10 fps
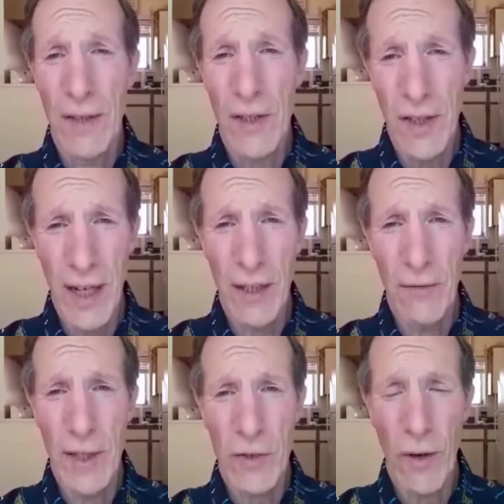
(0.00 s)
the state
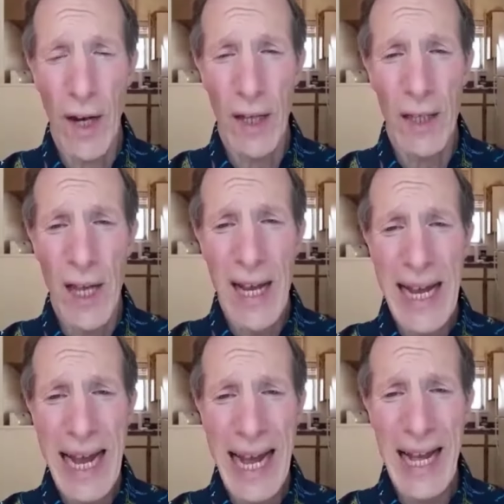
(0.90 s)
of Israel
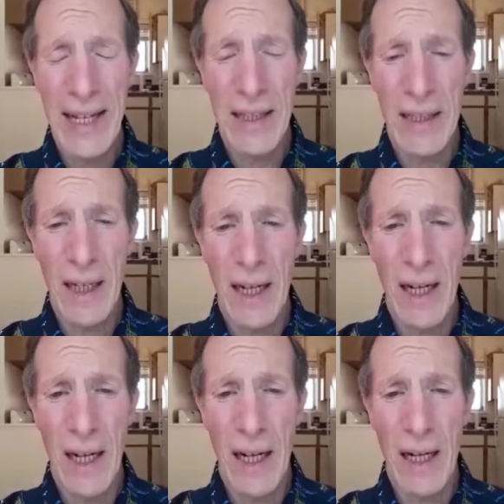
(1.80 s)
and
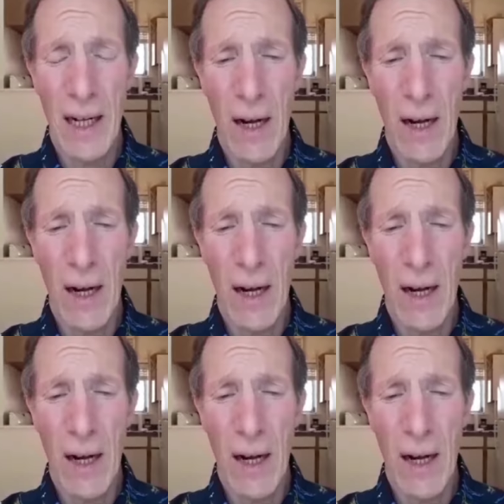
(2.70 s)
uh,